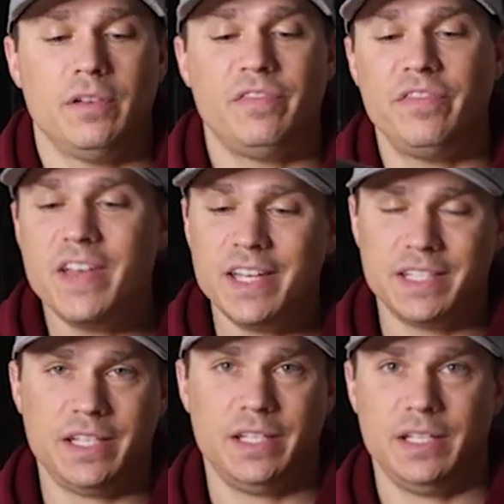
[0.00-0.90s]

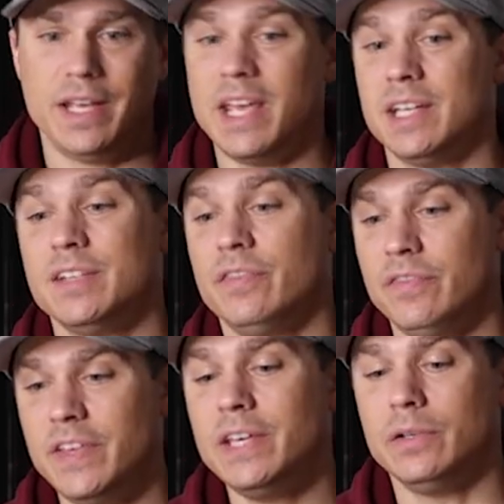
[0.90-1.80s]
Fit and
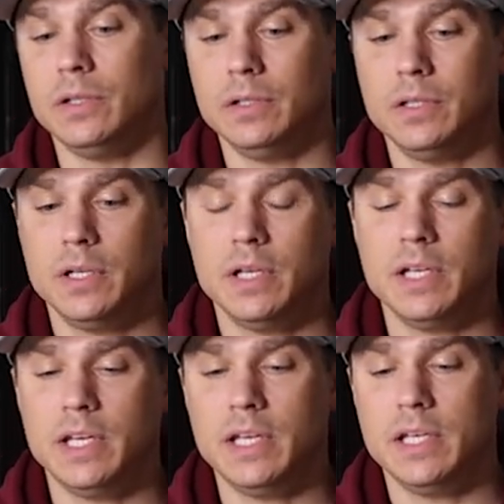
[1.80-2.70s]
feel
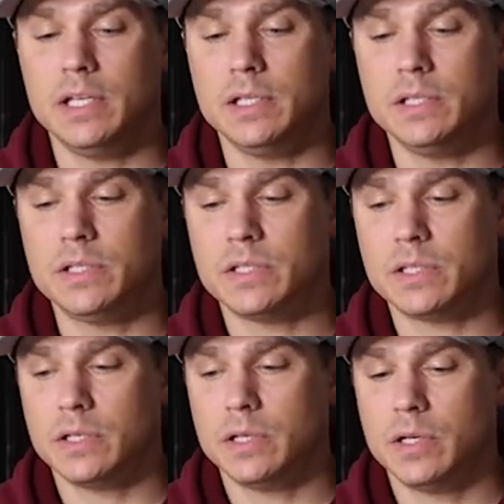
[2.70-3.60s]

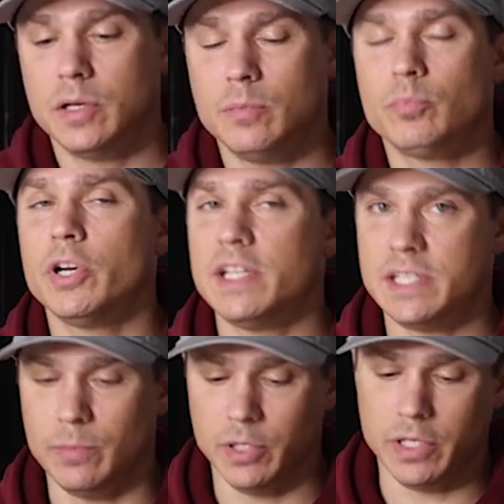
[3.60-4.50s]
is pretty
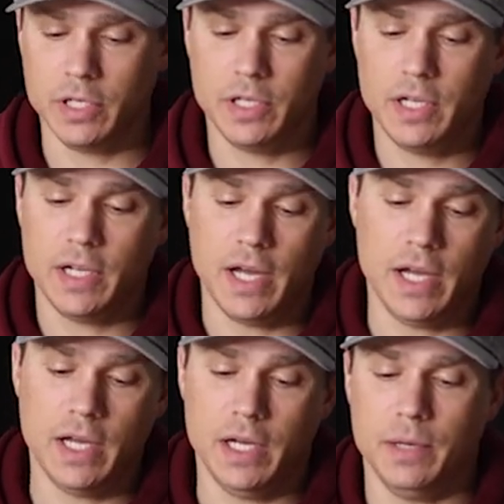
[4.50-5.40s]
similar.
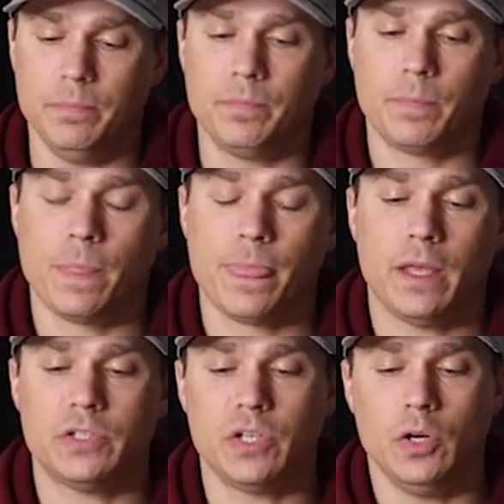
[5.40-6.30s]

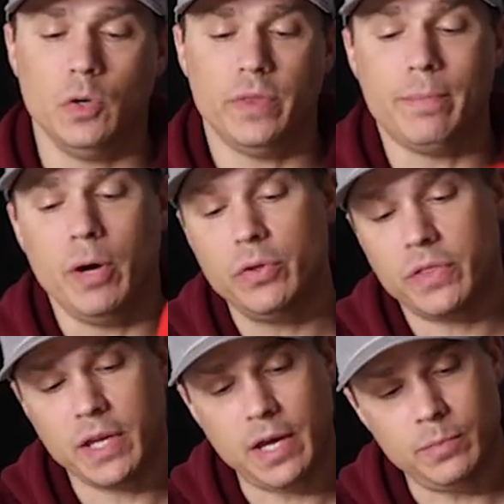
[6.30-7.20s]
So they
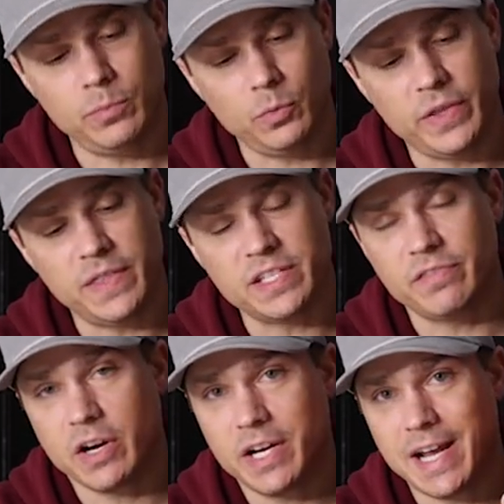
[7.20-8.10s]
both come with this
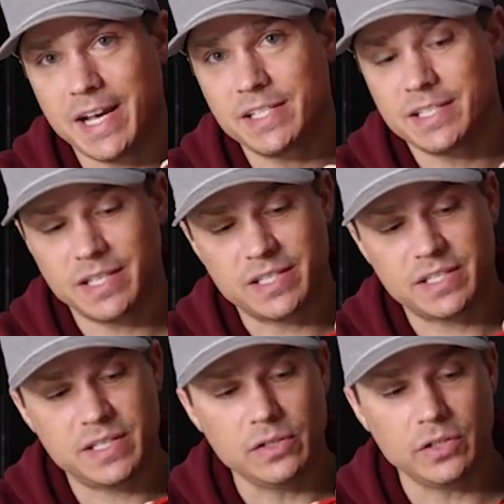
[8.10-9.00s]
very nice
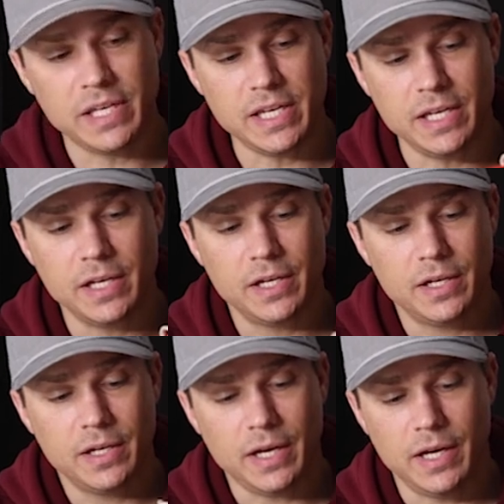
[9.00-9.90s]
silky
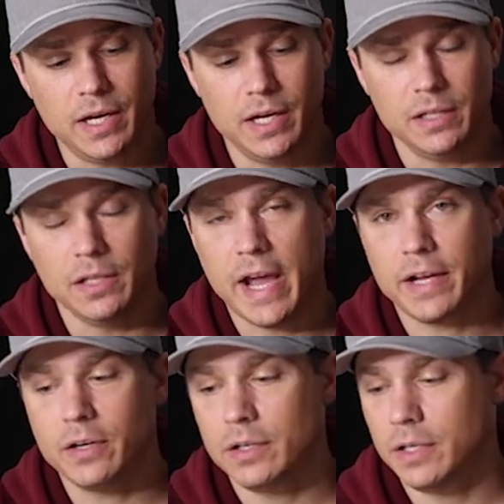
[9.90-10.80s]

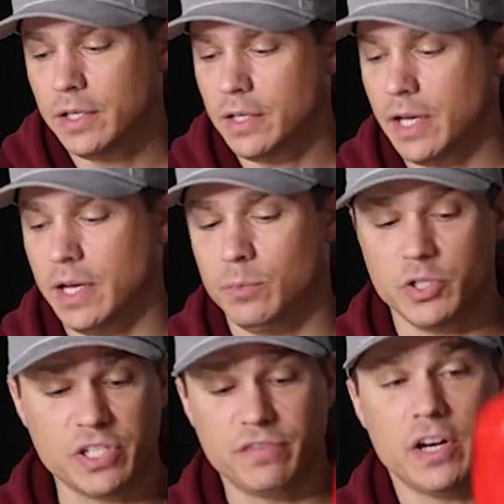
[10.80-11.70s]
liner,
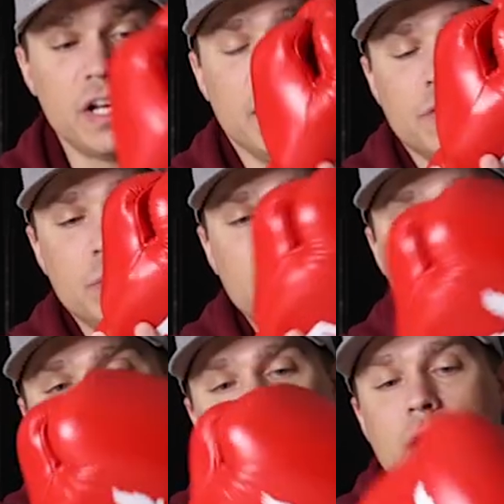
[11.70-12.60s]
which is very
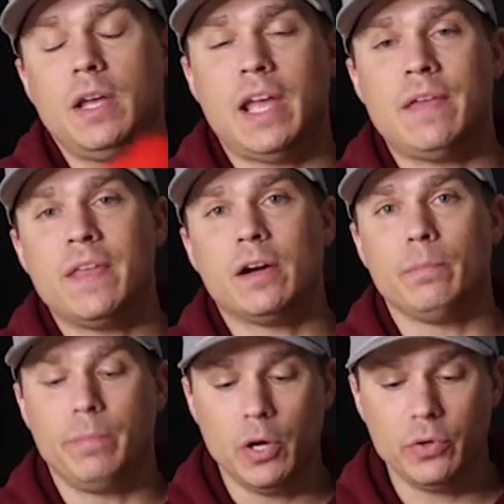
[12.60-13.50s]
comfortable, and they
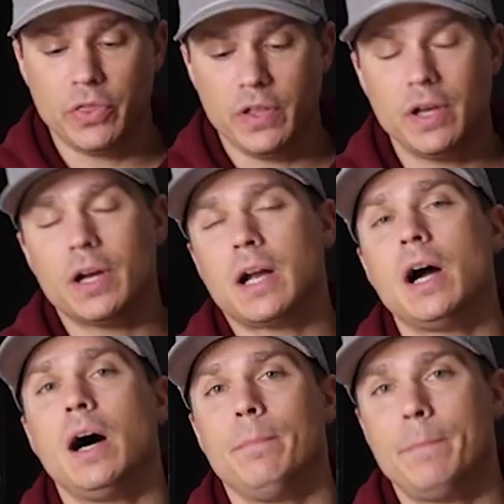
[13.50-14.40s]
are both
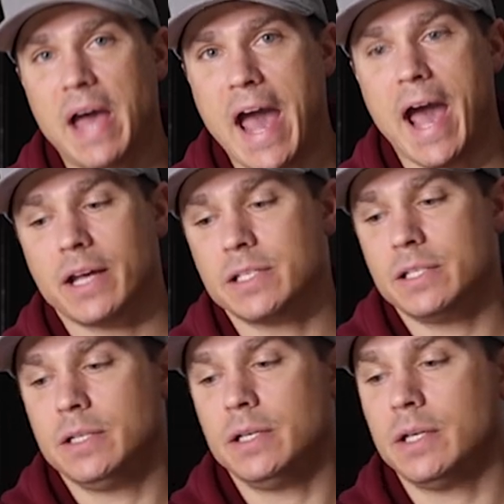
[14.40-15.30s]
compact.